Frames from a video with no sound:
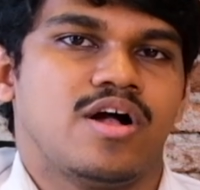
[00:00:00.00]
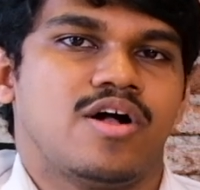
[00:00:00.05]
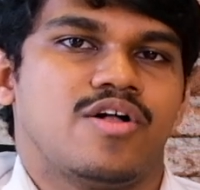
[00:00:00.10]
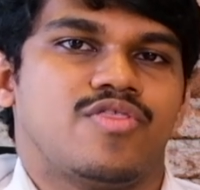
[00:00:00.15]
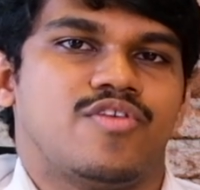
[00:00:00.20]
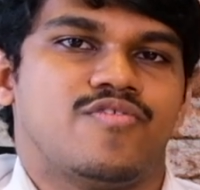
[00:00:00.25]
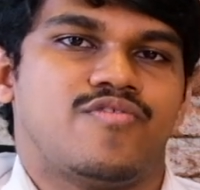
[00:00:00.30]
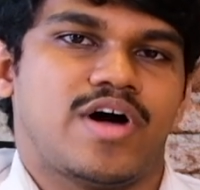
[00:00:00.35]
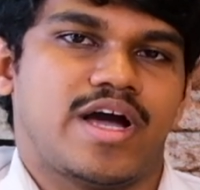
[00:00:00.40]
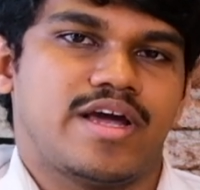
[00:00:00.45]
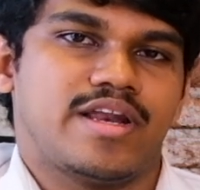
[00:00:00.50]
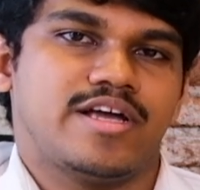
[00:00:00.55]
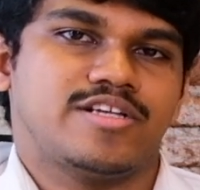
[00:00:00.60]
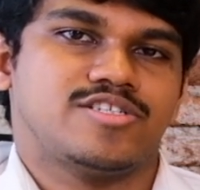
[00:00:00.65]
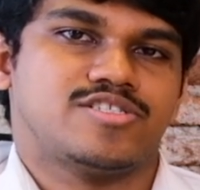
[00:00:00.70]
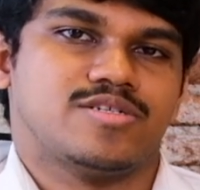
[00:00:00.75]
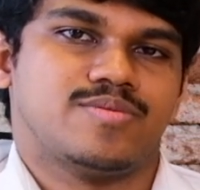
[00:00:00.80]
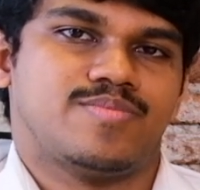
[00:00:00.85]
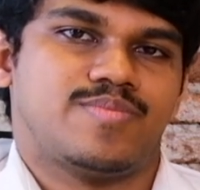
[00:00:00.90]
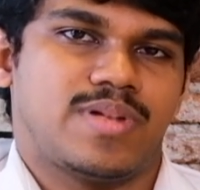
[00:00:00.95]
the
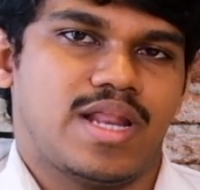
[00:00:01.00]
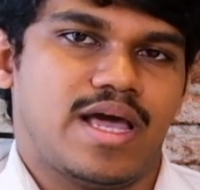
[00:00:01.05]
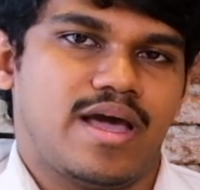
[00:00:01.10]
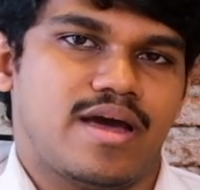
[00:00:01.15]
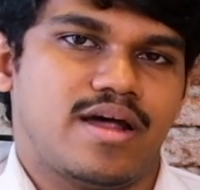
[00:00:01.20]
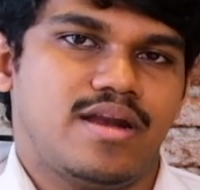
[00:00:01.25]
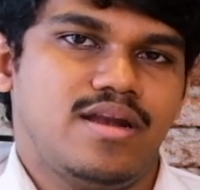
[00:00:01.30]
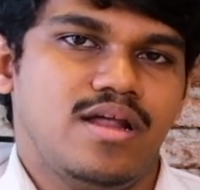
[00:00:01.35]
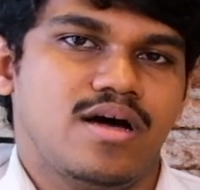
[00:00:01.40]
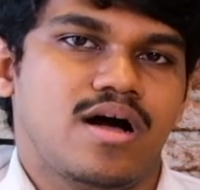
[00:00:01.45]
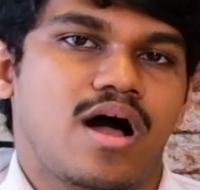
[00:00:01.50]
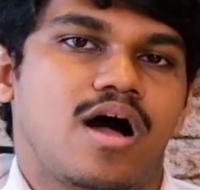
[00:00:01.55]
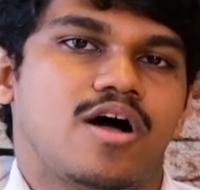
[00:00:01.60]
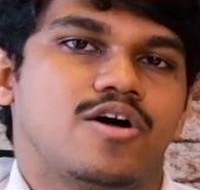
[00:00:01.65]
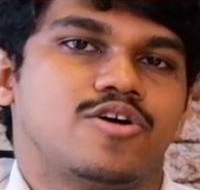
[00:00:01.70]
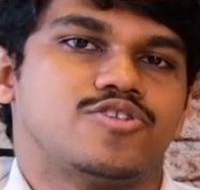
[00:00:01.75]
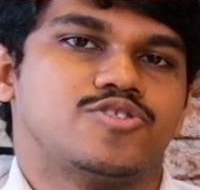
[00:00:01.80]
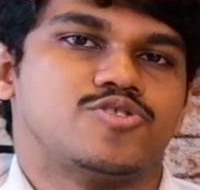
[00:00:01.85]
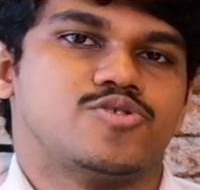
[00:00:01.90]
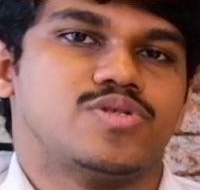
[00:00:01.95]
financial plan
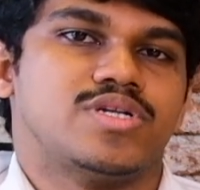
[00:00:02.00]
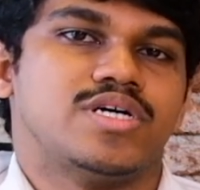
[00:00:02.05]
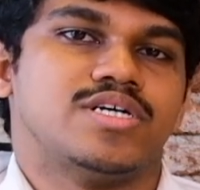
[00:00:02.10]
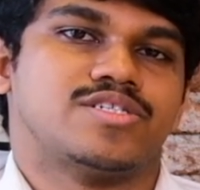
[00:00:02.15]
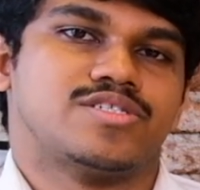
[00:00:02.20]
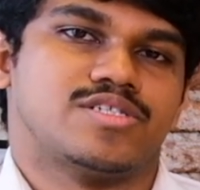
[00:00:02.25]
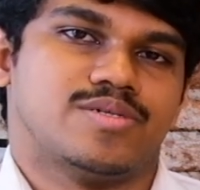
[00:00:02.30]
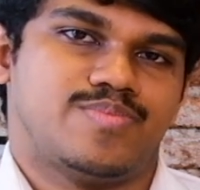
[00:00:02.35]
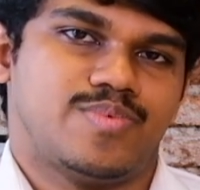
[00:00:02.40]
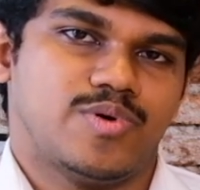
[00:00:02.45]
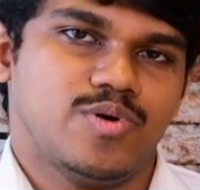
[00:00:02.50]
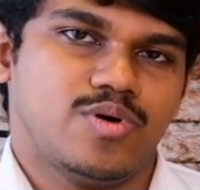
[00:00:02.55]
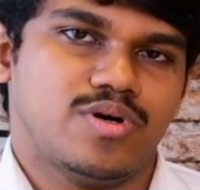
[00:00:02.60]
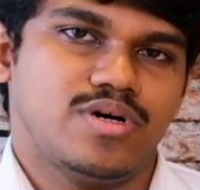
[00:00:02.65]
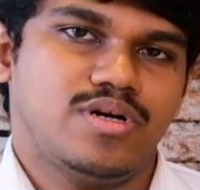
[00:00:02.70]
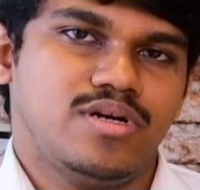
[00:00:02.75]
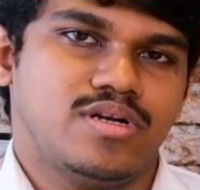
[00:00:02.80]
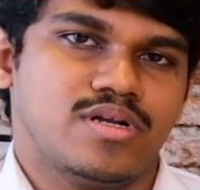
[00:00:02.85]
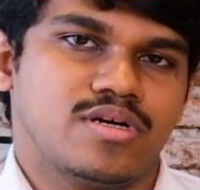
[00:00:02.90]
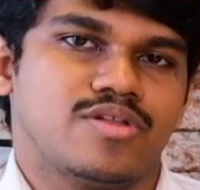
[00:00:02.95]
should
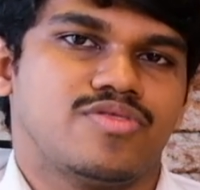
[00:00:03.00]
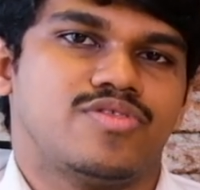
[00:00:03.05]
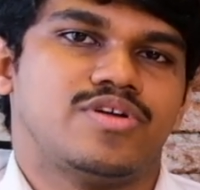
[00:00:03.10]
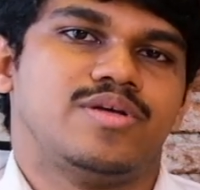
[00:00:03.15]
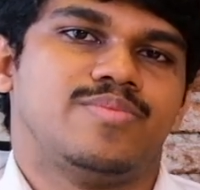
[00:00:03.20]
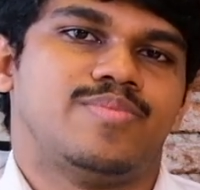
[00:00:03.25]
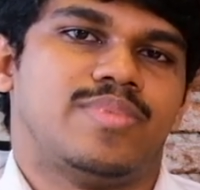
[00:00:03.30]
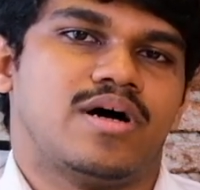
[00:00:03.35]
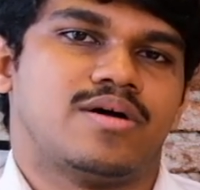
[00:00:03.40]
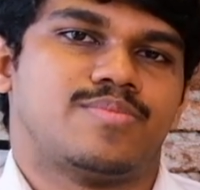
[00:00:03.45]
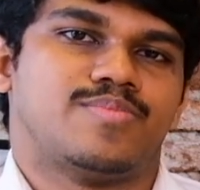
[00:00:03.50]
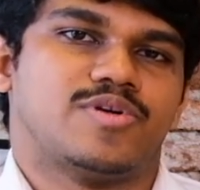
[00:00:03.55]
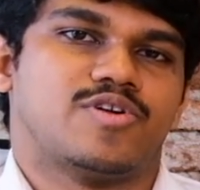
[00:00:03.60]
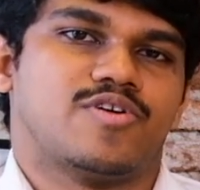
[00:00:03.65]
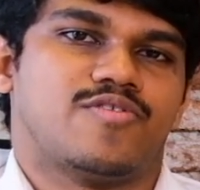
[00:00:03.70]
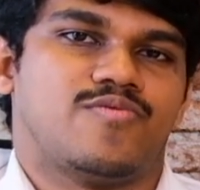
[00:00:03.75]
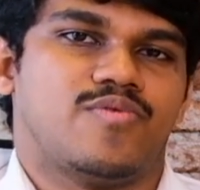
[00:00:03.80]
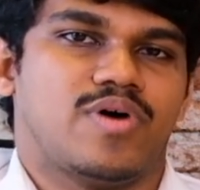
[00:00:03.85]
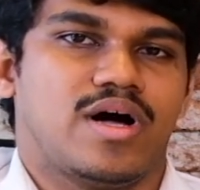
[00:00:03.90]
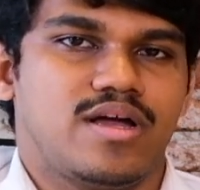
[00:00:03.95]
support the Department
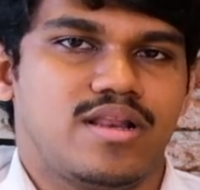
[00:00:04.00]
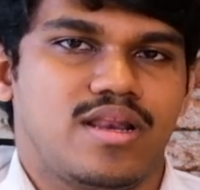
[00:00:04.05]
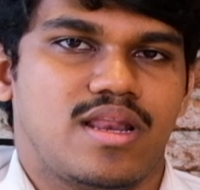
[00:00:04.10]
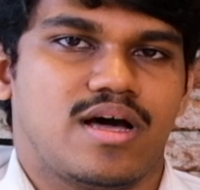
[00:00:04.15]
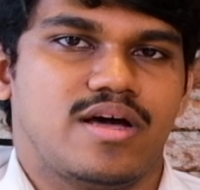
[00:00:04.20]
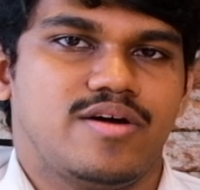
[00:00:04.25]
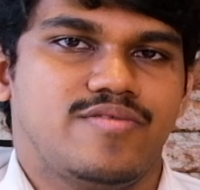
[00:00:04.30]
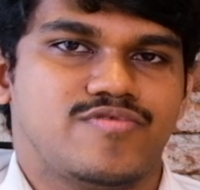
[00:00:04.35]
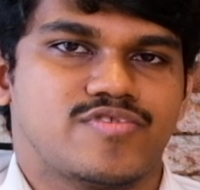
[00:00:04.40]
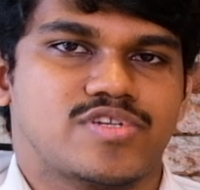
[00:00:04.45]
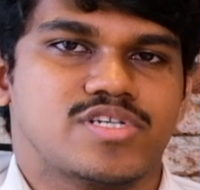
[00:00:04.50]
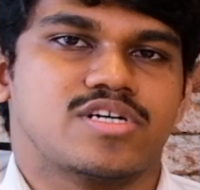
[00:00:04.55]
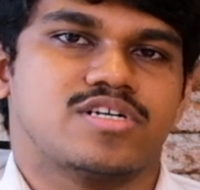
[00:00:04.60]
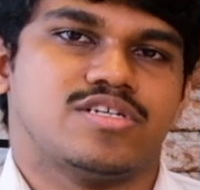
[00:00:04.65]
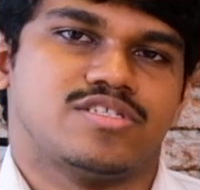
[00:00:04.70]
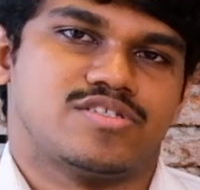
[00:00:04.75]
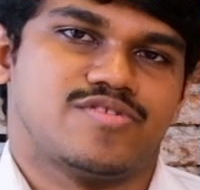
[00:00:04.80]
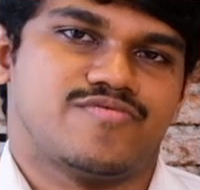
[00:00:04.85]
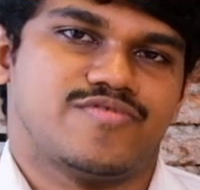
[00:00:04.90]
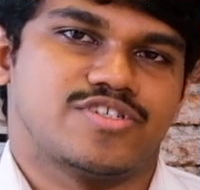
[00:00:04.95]
of Wildlife's
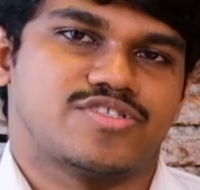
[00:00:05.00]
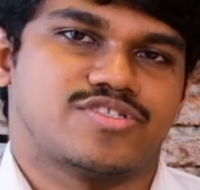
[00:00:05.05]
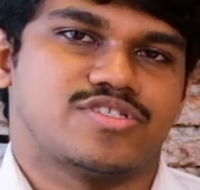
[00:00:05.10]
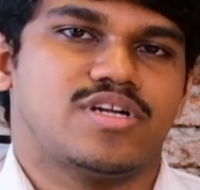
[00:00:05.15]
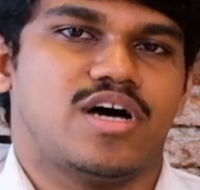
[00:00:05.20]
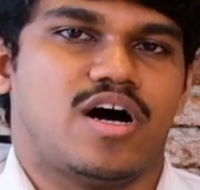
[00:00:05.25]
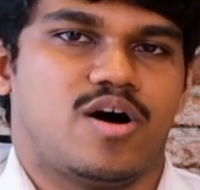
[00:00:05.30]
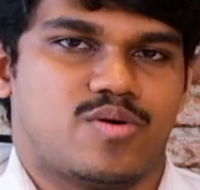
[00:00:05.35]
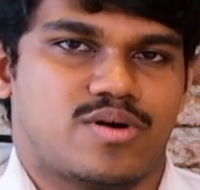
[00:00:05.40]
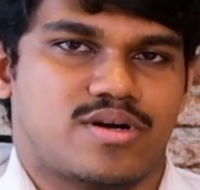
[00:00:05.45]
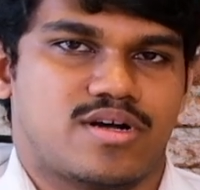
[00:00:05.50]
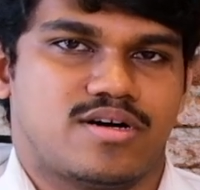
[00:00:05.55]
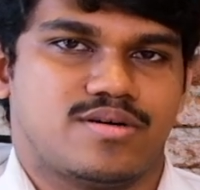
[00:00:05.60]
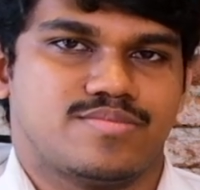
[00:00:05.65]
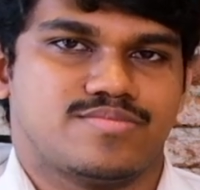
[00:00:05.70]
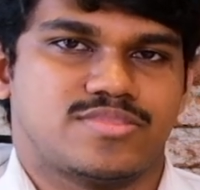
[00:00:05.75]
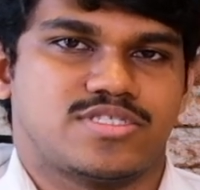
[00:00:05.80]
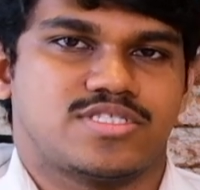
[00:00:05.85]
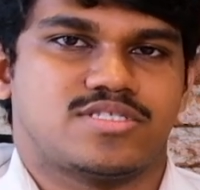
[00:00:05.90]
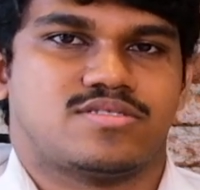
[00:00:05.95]
conservation
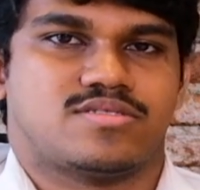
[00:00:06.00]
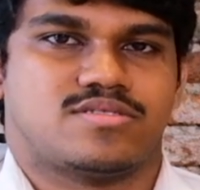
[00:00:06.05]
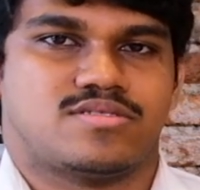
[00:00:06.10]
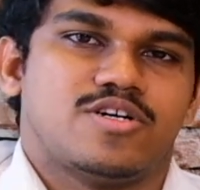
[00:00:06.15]
outcomes.